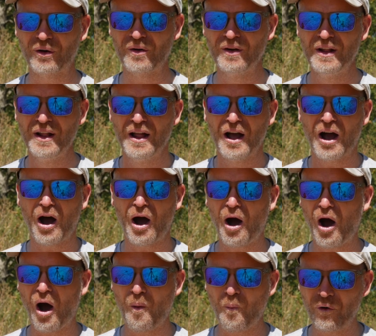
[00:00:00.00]

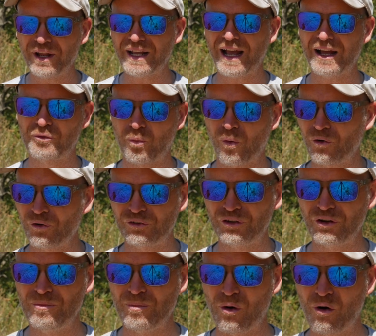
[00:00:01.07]
I want to catch 1 or
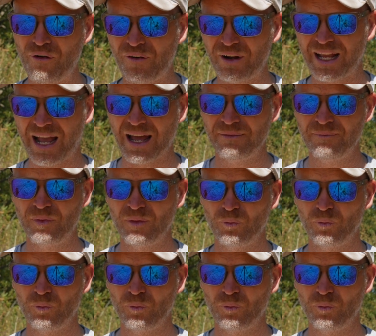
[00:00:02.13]
2 more if I can.